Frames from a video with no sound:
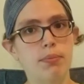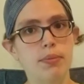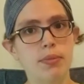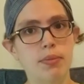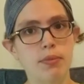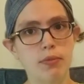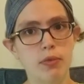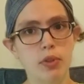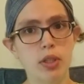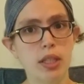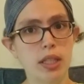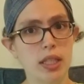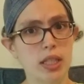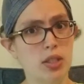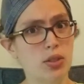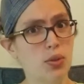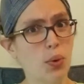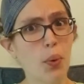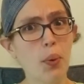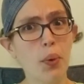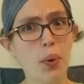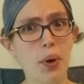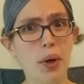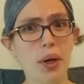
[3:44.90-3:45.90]
really
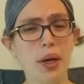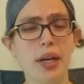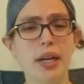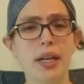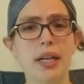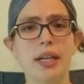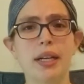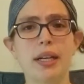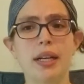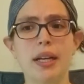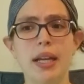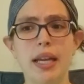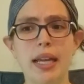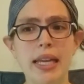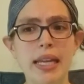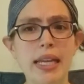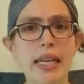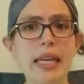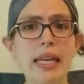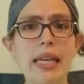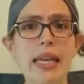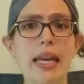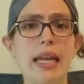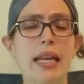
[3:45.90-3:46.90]
sore and
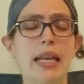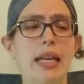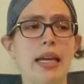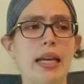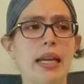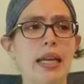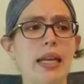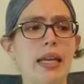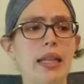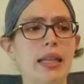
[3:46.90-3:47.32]
achy at night,